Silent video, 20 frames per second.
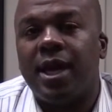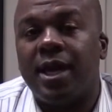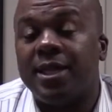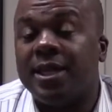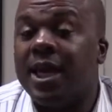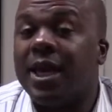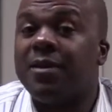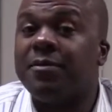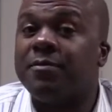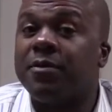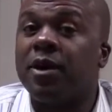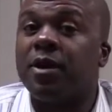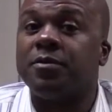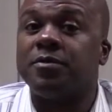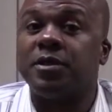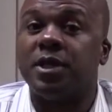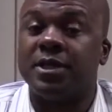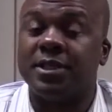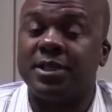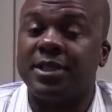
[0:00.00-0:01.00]
And that
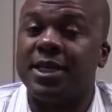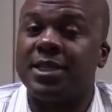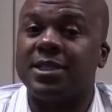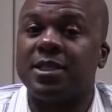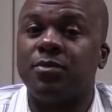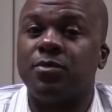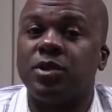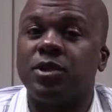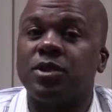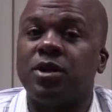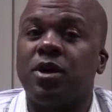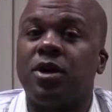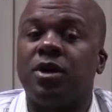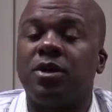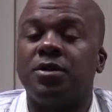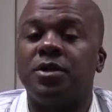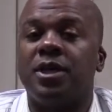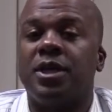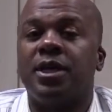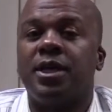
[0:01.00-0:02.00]
involves assessing what's
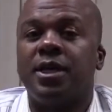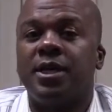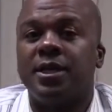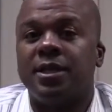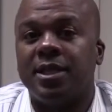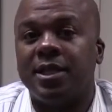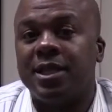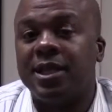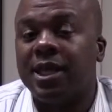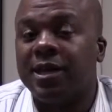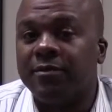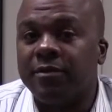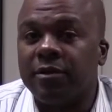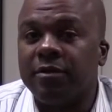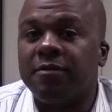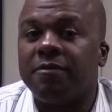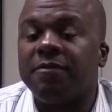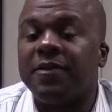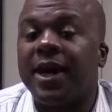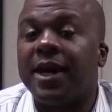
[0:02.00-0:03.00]
called the
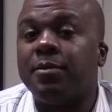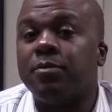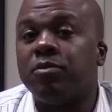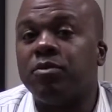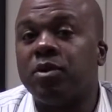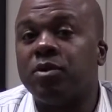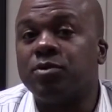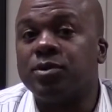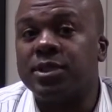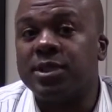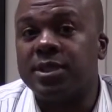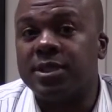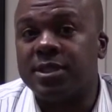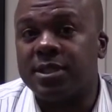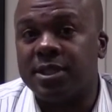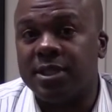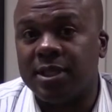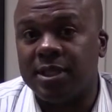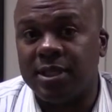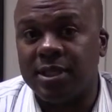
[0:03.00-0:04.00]
level of
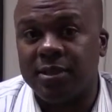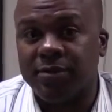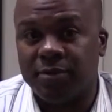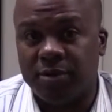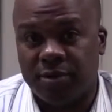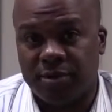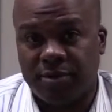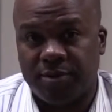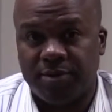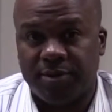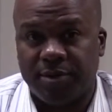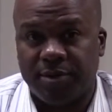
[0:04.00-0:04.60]
fibrosis in the liver.